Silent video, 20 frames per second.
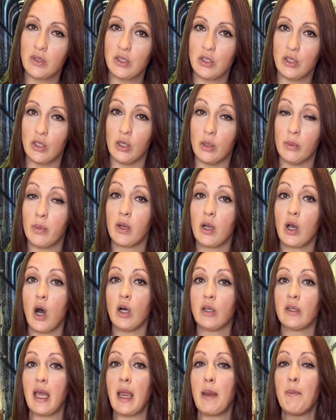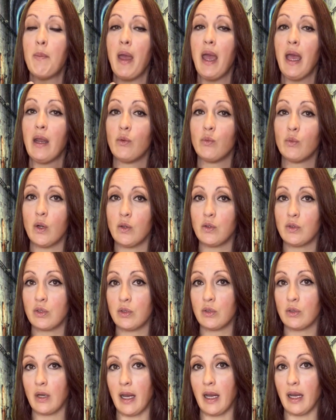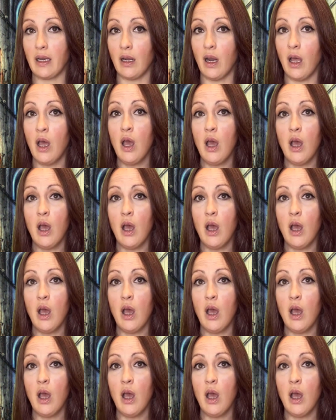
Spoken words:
tube called a Penrose drain,